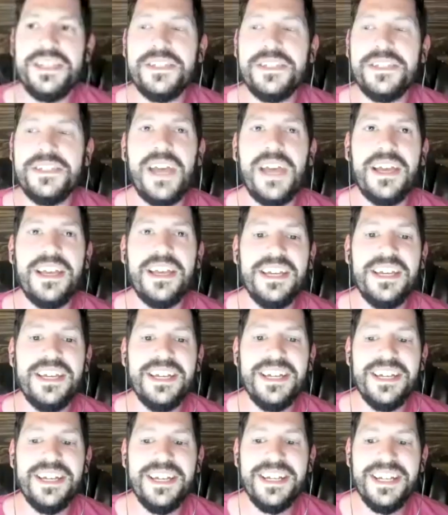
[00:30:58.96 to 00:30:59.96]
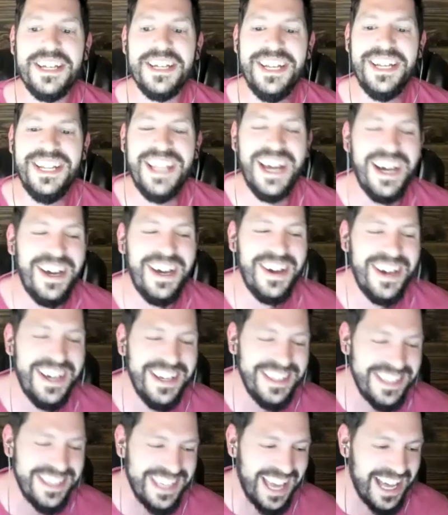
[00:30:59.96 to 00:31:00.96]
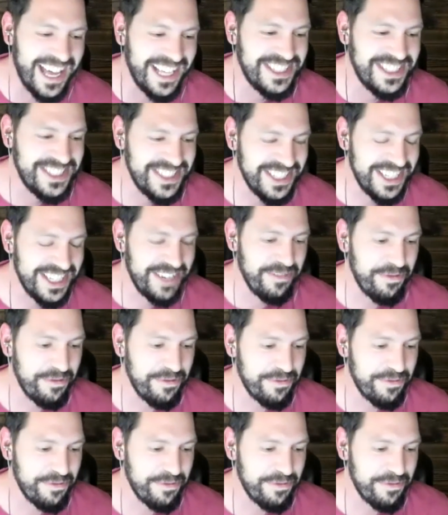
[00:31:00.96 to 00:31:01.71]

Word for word: sa- that as a soundbite. You have to provide yes. context.